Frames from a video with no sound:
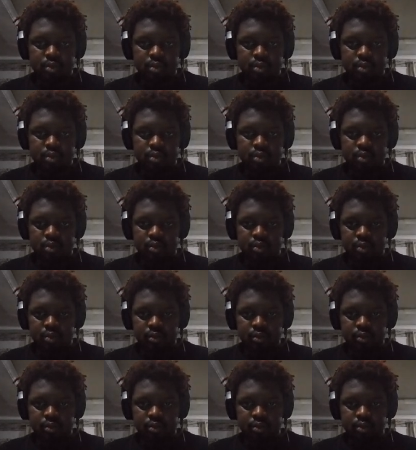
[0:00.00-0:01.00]

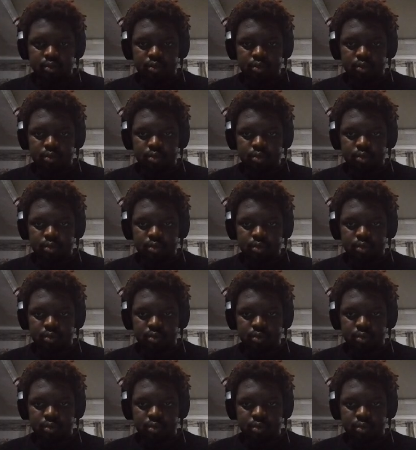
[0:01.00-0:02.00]

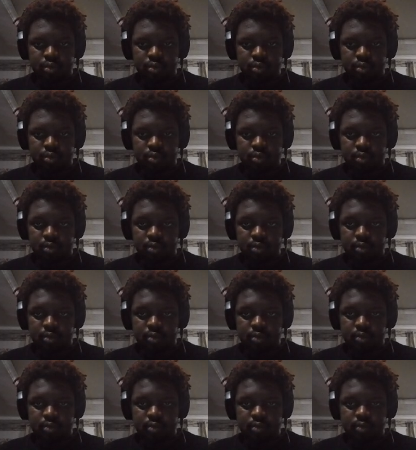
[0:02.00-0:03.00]

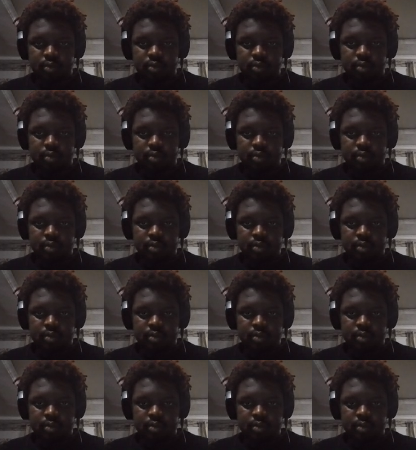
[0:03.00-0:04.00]

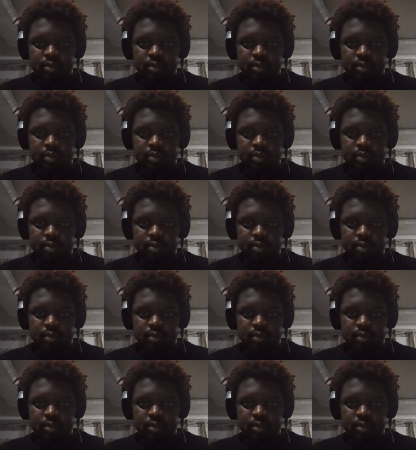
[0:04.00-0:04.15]
(silence)